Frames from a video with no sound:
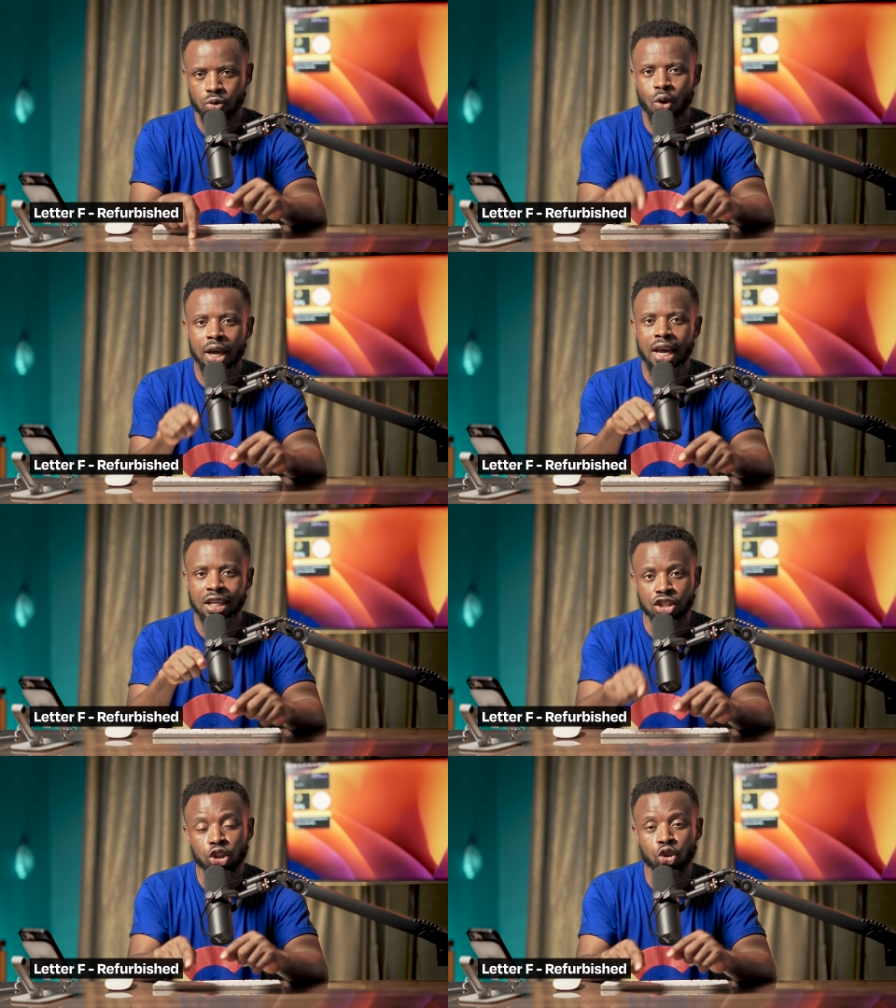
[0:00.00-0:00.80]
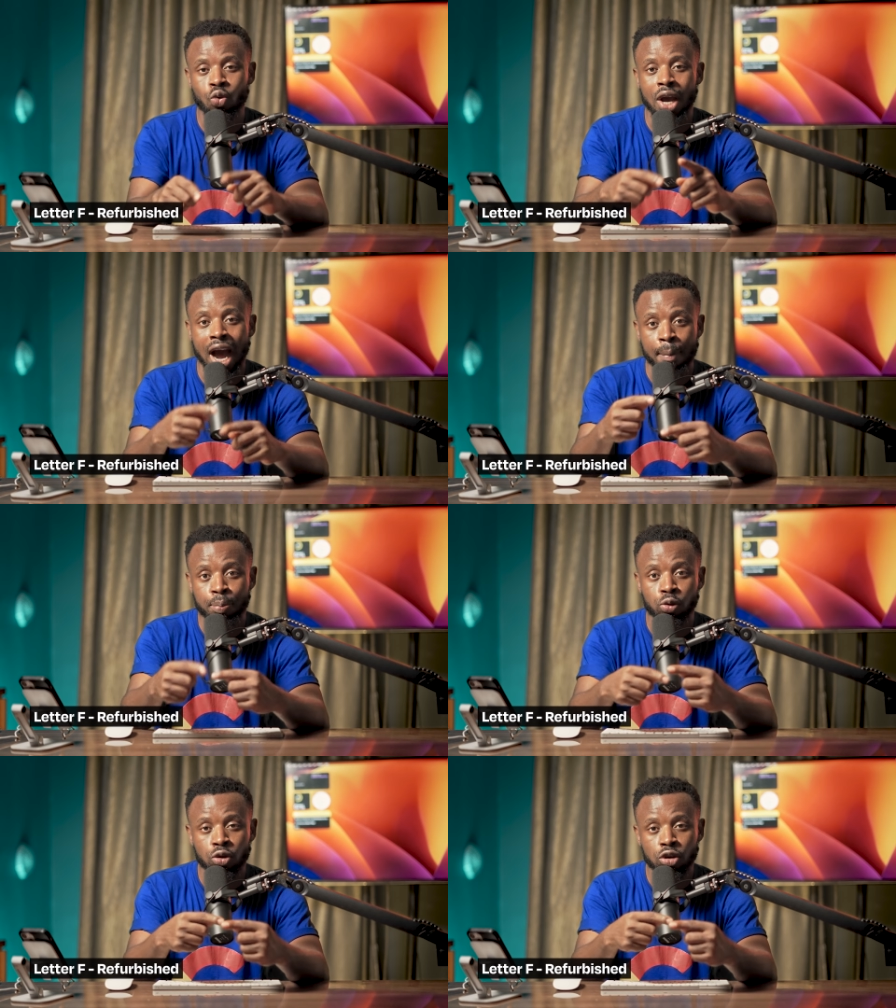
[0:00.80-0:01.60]
where get issue, where
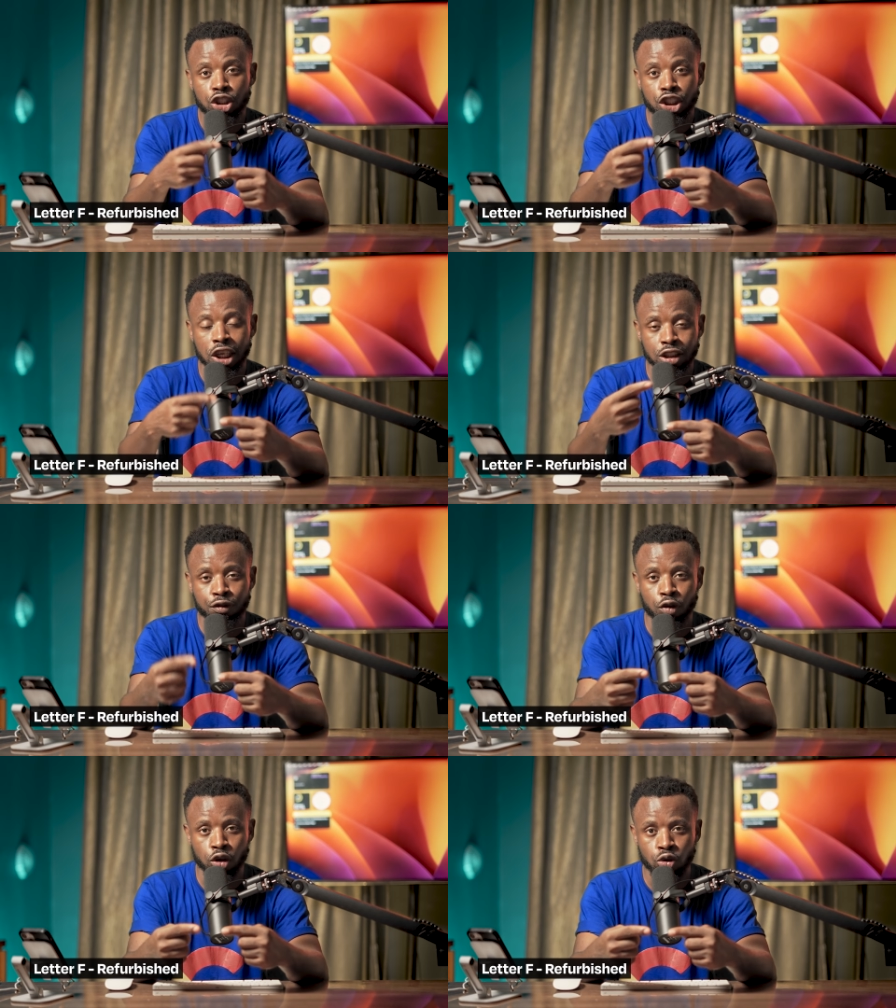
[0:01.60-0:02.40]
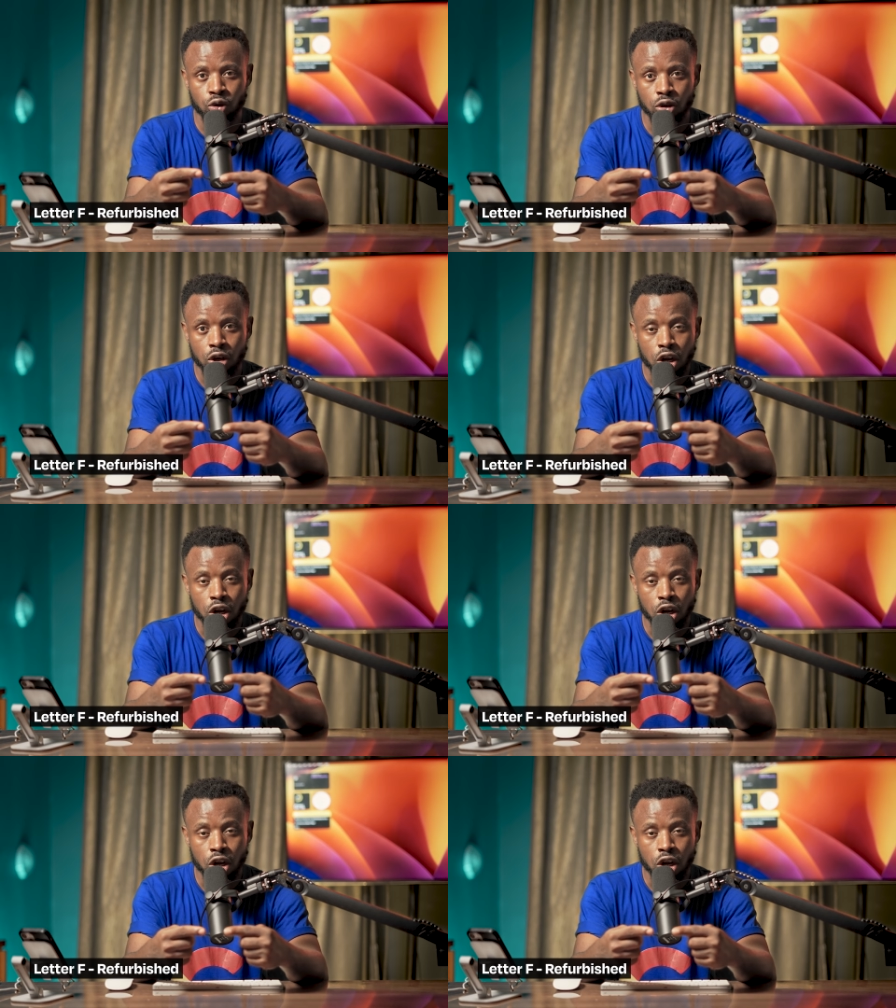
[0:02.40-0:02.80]
Apple change for you.